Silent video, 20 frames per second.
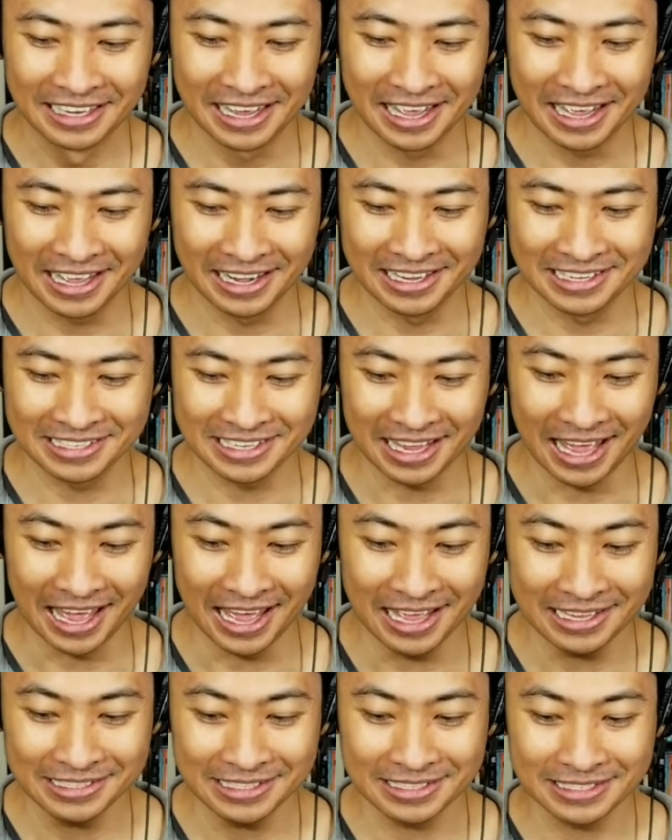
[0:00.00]
And his
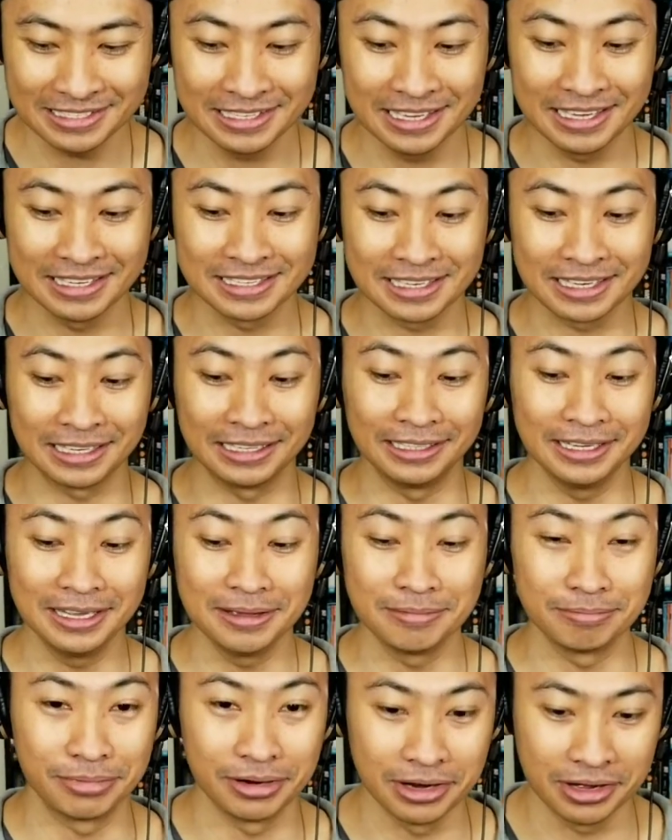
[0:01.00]
head just gets
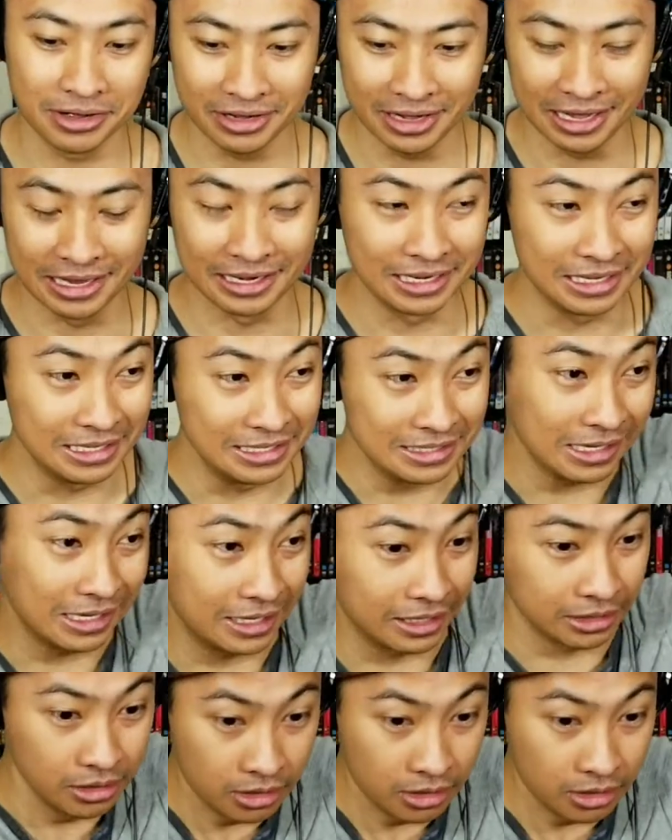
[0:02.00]
clipped, bro, and then he's like,